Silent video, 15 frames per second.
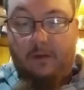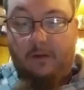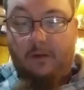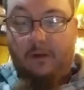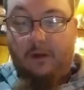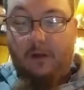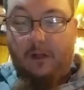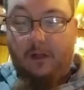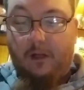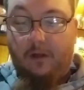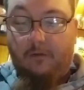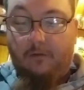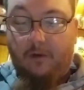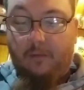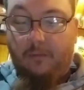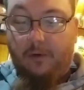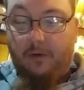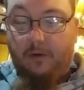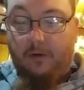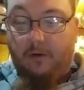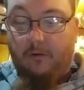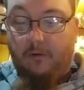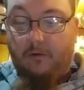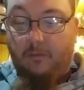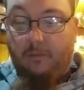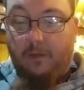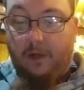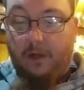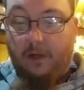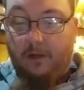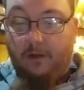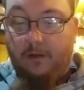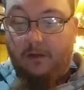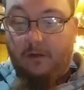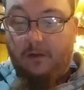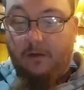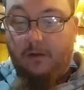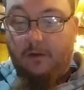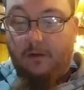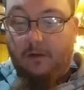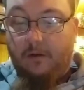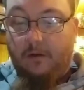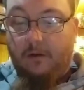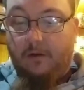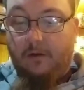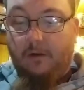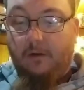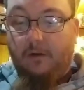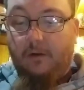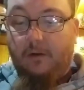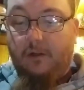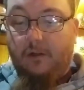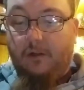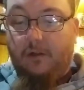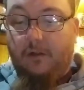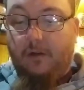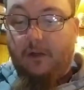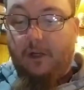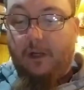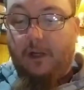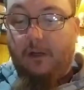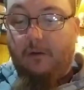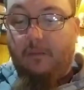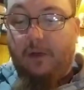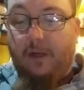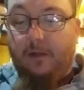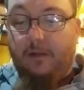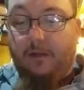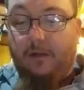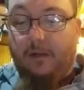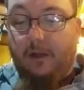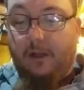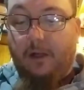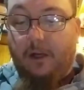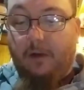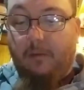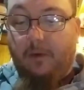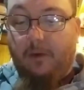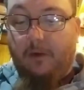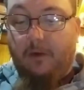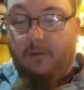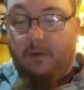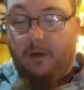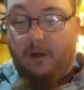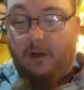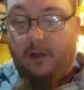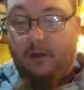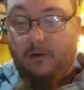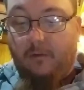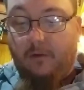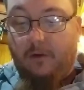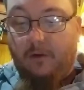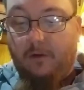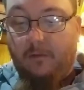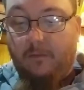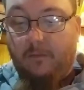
Okay, now you don't want to put on a whole bunch, because you still got to get your pieces in there, but you want to coat